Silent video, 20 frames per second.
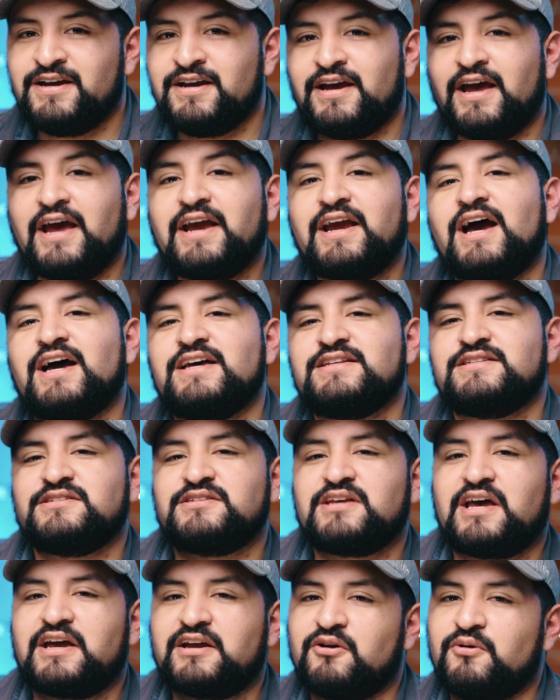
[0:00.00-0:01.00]
Hey guys,
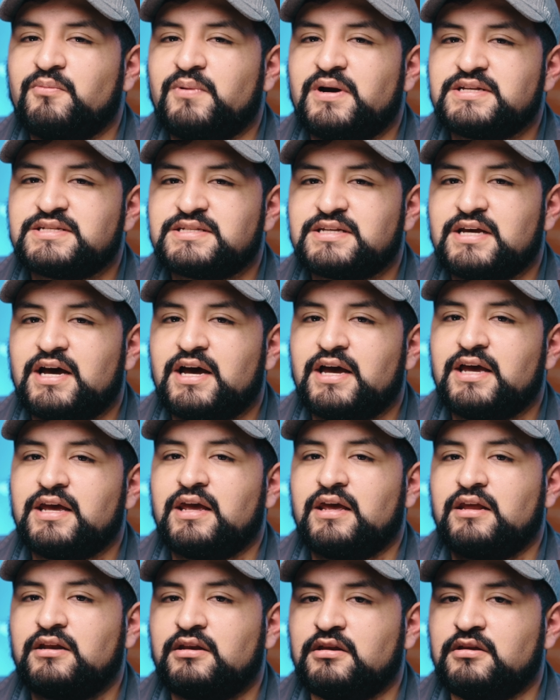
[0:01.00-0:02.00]
it's I Go By Sai,
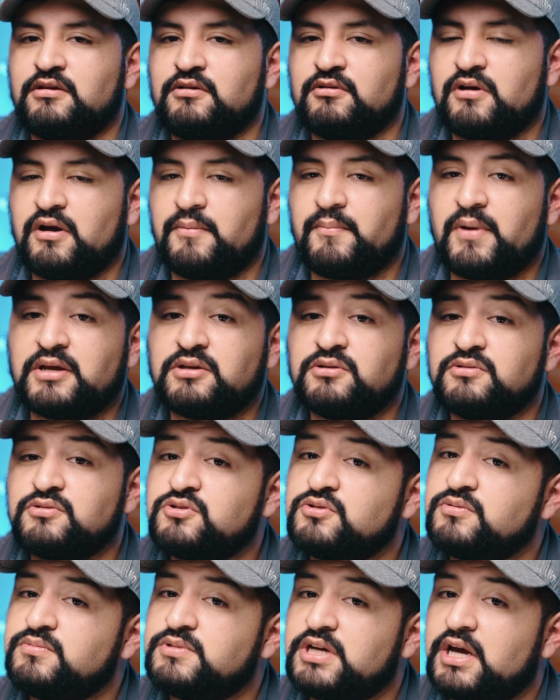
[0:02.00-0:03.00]
and you're at my
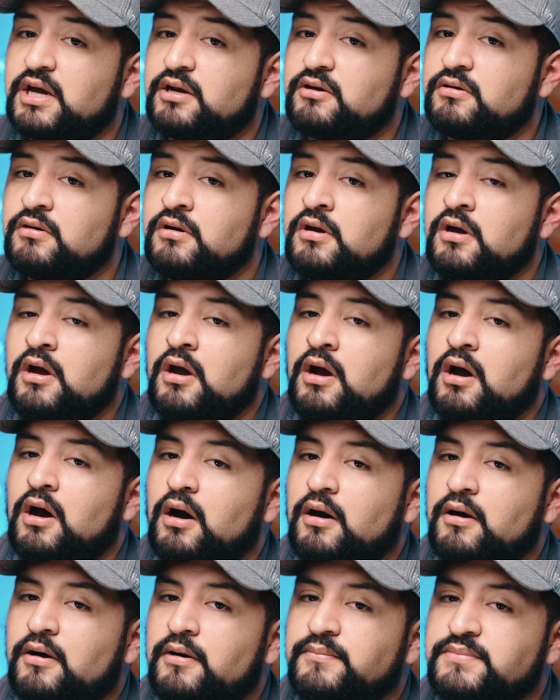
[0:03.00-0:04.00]
YouTube channel.
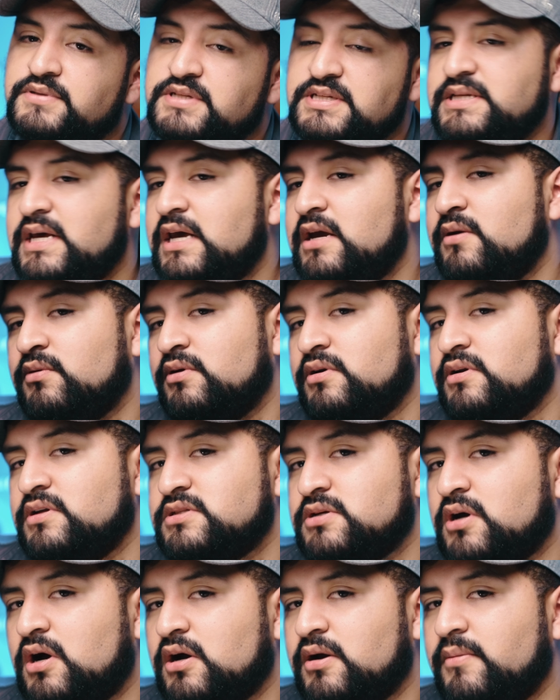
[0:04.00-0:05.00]
Today we're going
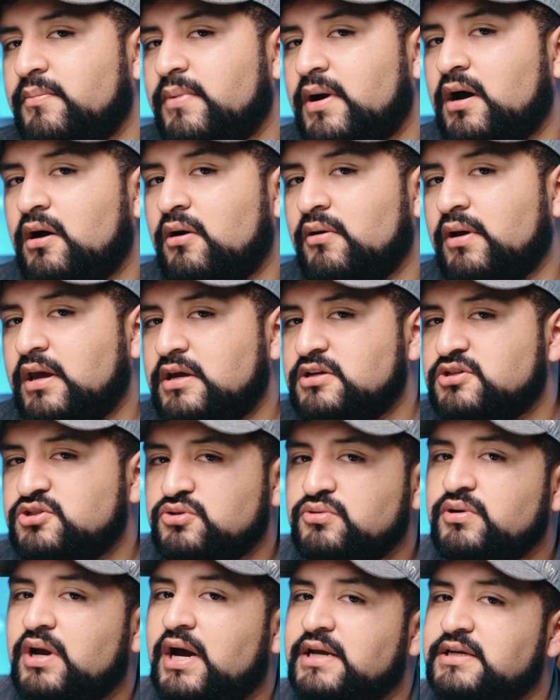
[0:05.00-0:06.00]
to talk about a
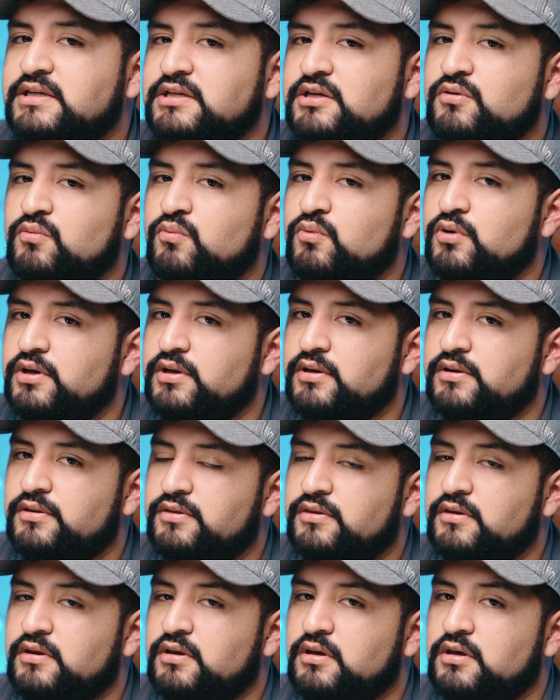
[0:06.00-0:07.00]
shoot I did
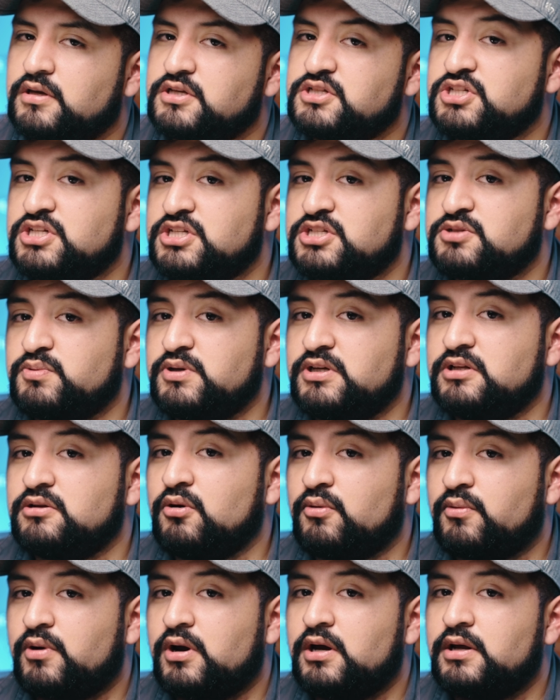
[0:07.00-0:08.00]
with Je suis
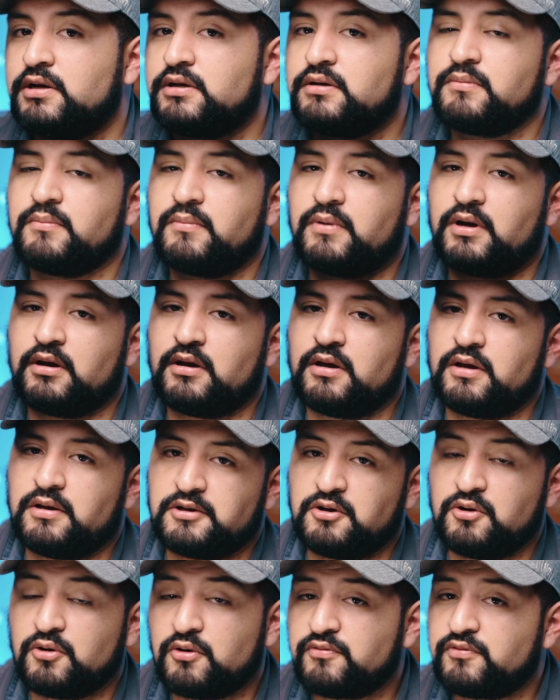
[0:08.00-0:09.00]
Lauren, my
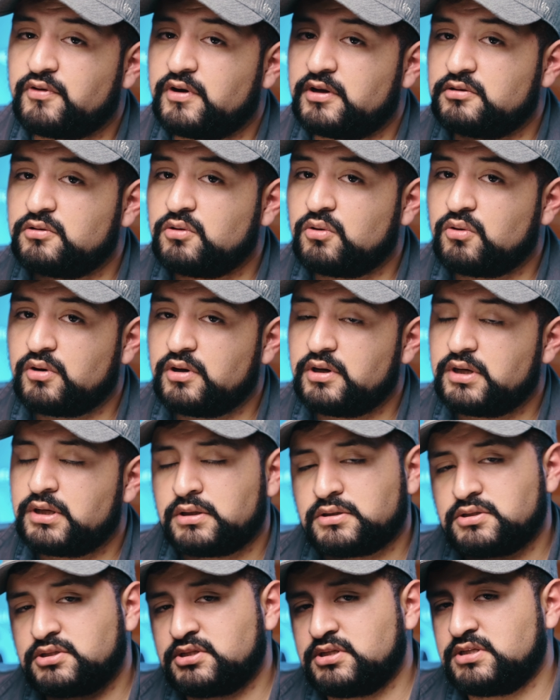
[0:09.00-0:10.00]
girlfriend
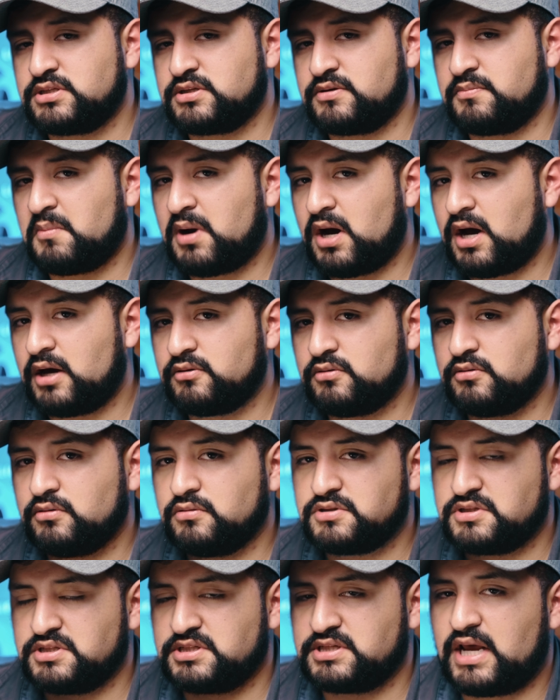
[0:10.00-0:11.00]
Lauren. She's a
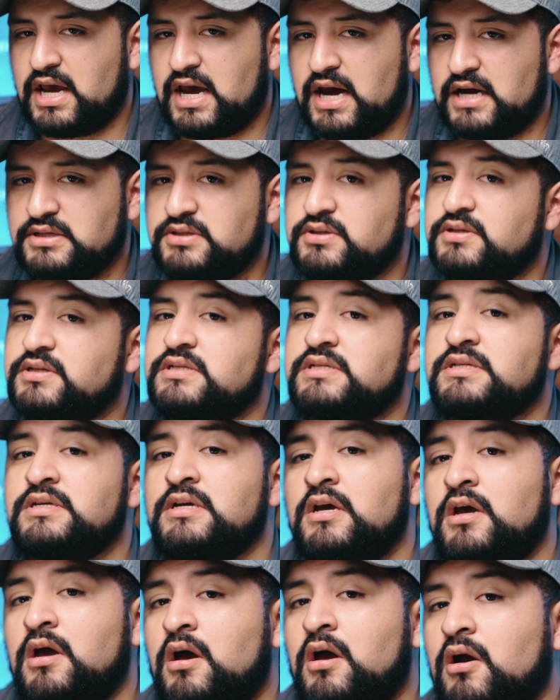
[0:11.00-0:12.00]
model, she's an actress.
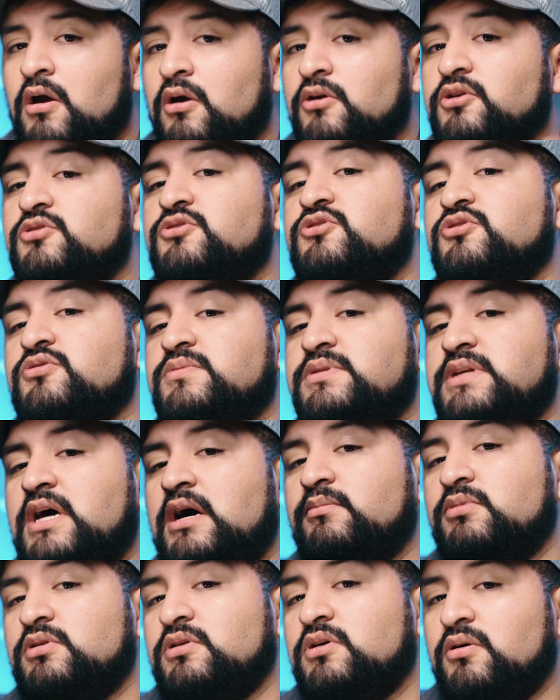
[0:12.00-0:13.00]
Her YouTube's
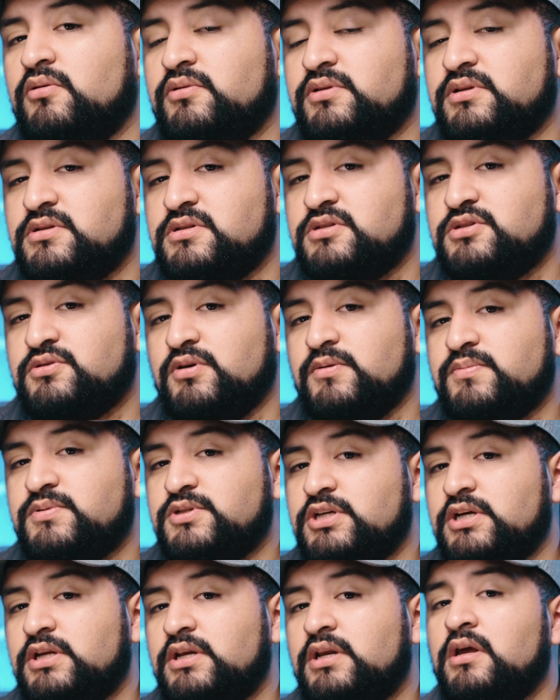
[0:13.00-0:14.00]
down below in the
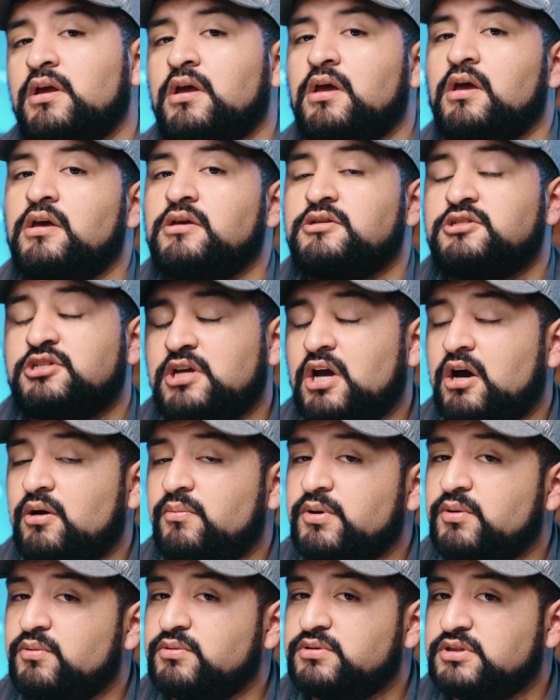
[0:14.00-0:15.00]
description. She
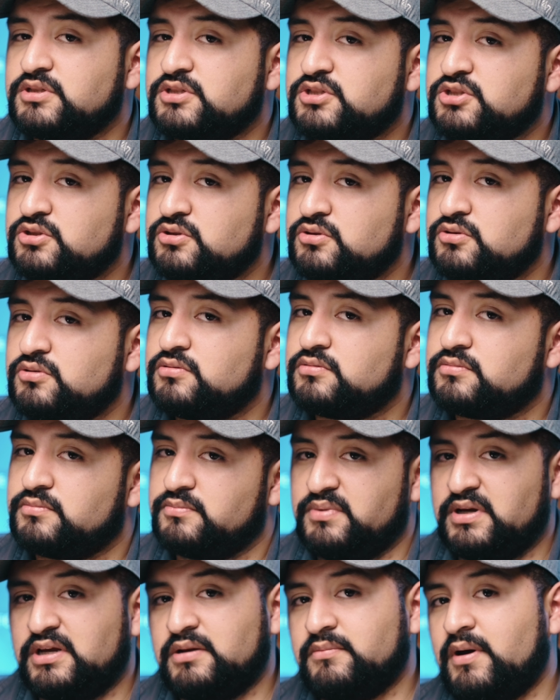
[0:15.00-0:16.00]
helped me with this
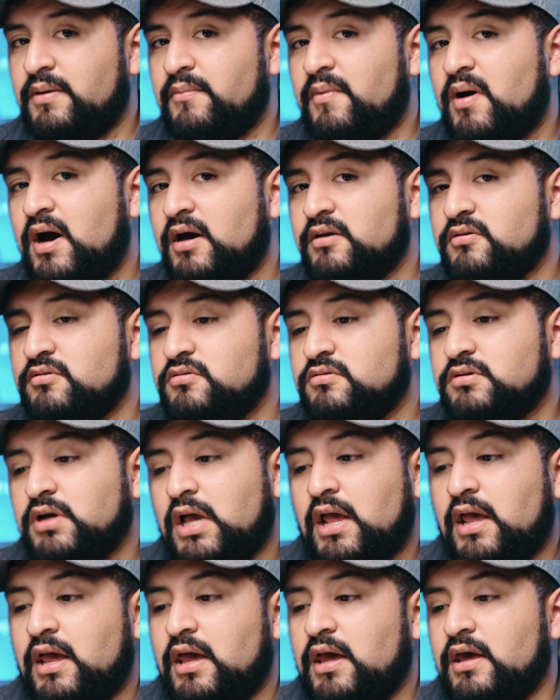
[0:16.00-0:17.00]
shoot, being my model,
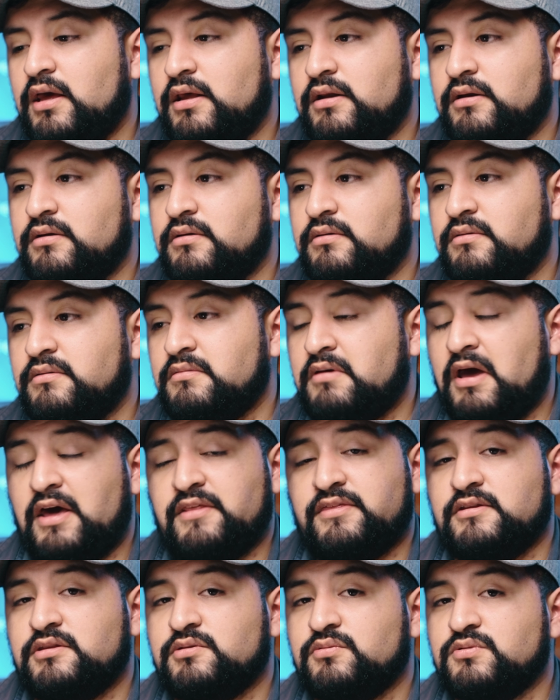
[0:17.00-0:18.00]
and I
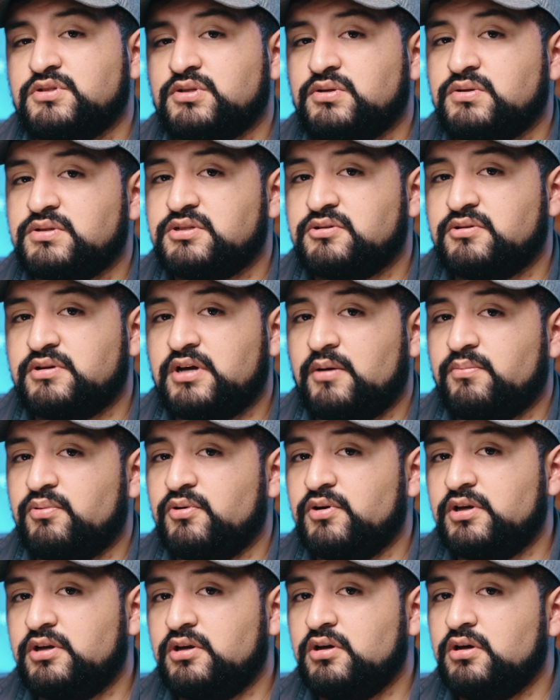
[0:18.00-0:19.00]
think the results turned out
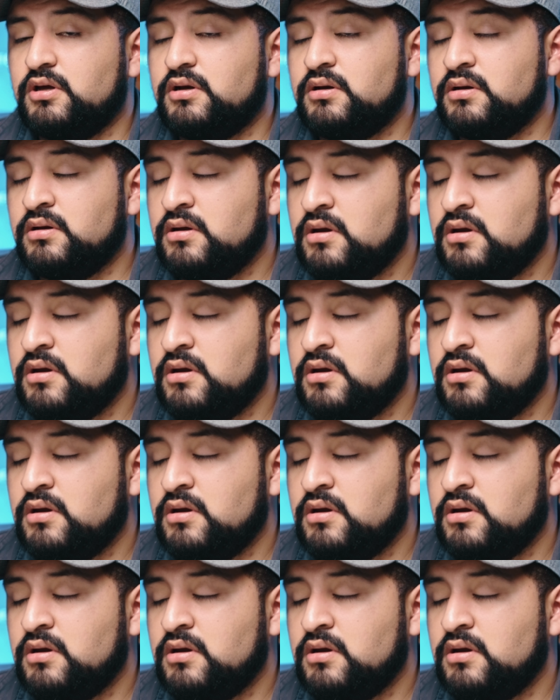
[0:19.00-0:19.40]
pretty good.